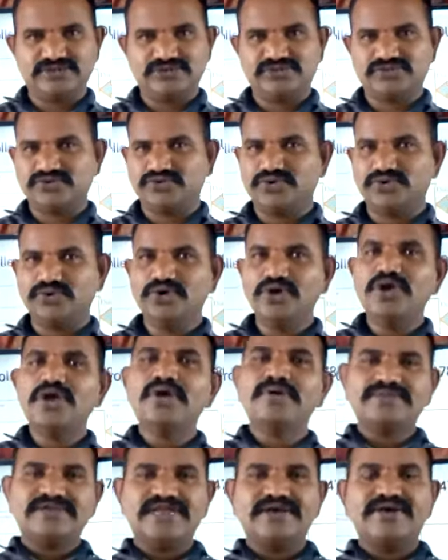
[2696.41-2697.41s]
So
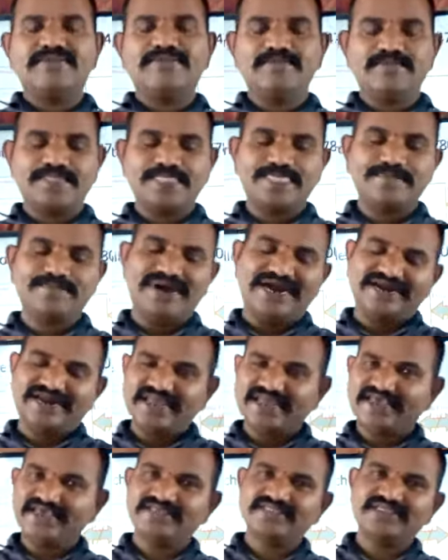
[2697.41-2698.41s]
by
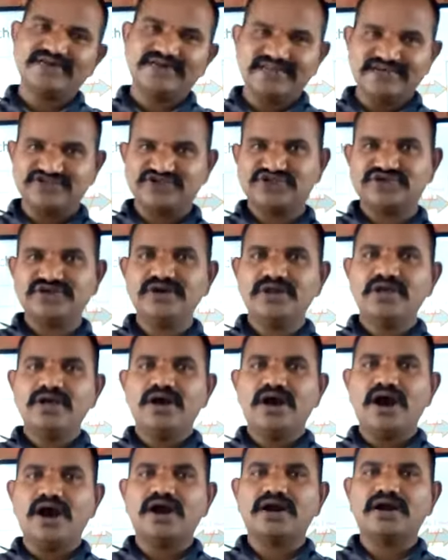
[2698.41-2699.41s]
taking the decision
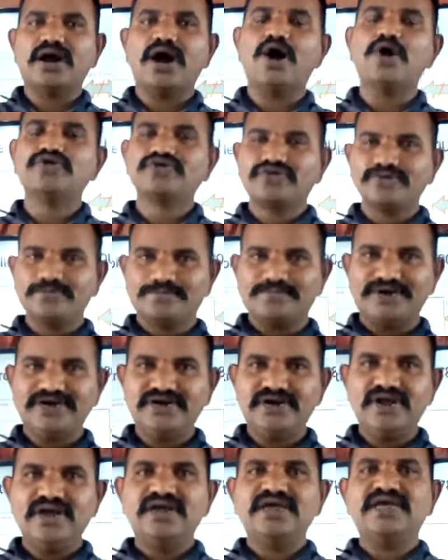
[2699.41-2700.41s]
on how to print,